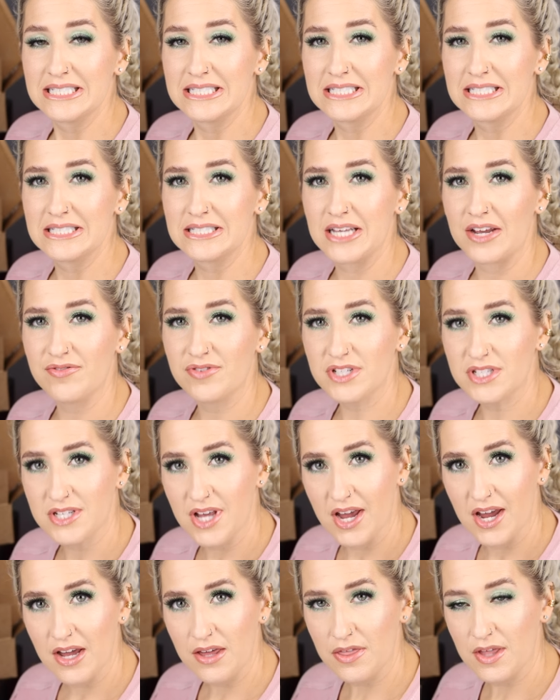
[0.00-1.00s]
Safe to
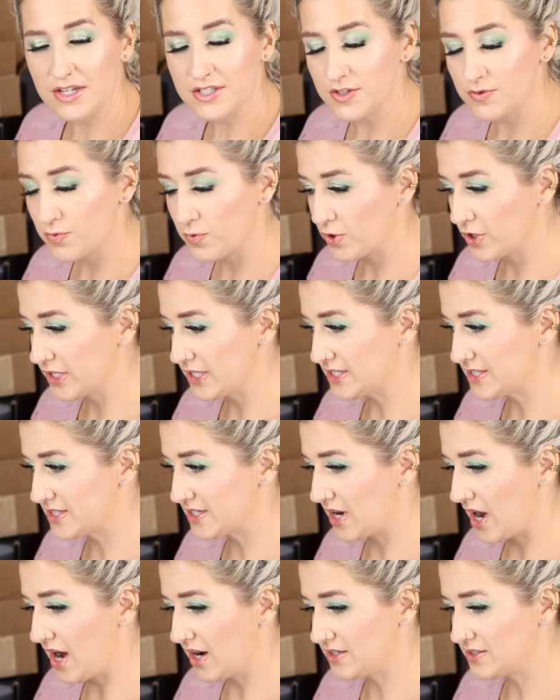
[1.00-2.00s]
say, things have really
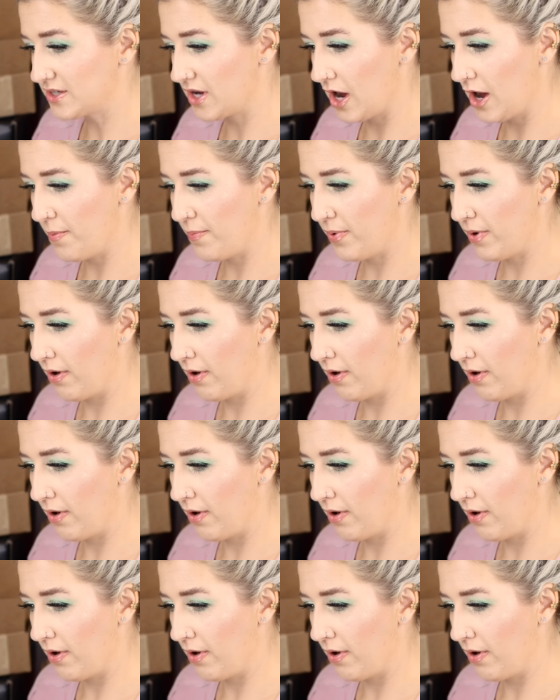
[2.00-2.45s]
stacked up.